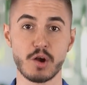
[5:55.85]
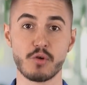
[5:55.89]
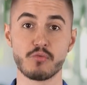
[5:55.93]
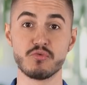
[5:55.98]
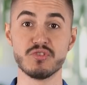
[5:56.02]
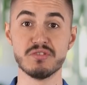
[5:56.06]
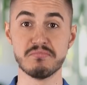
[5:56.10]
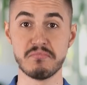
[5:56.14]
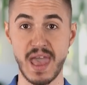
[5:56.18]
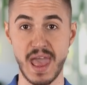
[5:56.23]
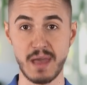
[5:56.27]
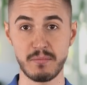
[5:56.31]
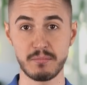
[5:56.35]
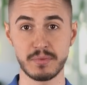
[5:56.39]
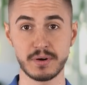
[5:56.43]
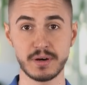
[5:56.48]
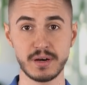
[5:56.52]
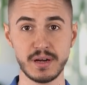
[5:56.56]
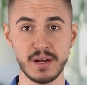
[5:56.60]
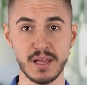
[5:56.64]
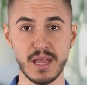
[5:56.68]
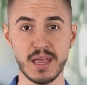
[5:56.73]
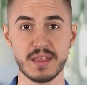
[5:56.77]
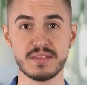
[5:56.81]

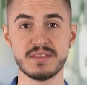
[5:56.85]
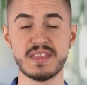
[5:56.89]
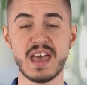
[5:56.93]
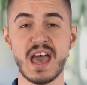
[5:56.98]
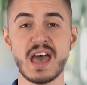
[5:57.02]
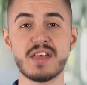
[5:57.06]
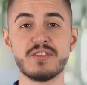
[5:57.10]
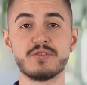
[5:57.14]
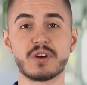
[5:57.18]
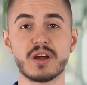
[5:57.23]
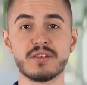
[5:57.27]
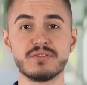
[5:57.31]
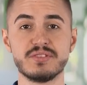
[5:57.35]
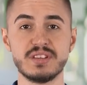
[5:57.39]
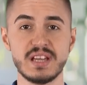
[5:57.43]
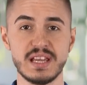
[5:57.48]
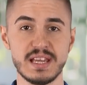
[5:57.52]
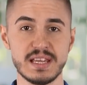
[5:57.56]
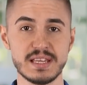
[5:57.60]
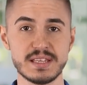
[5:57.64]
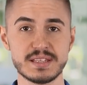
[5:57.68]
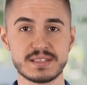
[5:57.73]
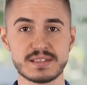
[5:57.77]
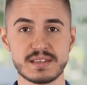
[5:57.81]
remember that there are
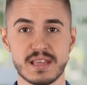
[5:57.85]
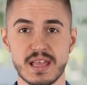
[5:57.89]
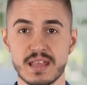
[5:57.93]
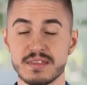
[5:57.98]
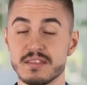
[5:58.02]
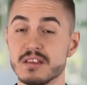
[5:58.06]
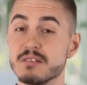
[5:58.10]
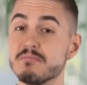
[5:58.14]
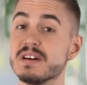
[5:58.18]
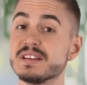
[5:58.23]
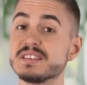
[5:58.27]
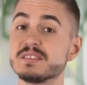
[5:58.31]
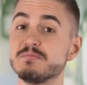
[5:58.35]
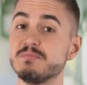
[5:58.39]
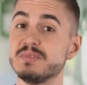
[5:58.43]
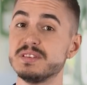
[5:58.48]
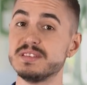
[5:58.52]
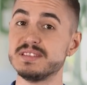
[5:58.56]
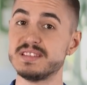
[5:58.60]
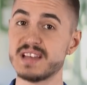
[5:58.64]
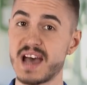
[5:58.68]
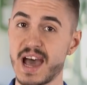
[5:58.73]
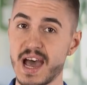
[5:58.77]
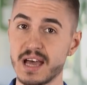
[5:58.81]
things that must be
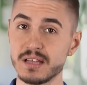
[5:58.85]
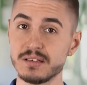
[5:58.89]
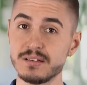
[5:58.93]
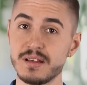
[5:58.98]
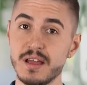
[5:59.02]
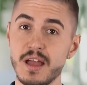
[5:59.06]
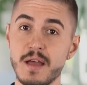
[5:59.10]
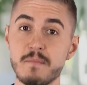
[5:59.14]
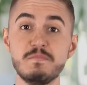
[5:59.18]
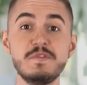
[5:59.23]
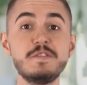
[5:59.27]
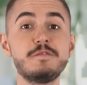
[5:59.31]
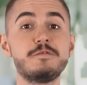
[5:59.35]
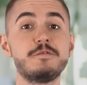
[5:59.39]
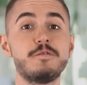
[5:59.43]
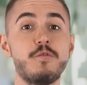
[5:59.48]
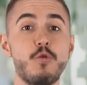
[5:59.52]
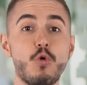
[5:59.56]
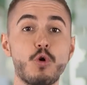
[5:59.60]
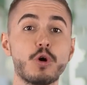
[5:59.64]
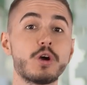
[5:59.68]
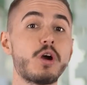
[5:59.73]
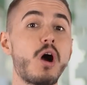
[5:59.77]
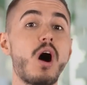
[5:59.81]
done
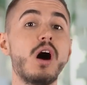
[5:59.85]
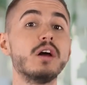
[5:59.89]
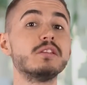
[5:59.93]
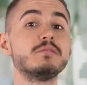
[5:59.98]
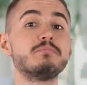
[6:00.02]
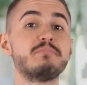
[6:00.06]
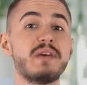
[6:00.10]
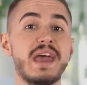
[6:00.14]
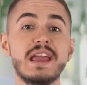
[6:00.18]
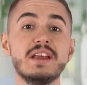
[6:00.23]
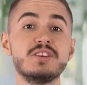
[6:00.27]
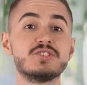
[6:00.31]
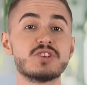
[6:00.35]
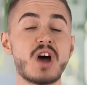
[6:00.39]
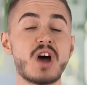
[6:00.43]
before on-page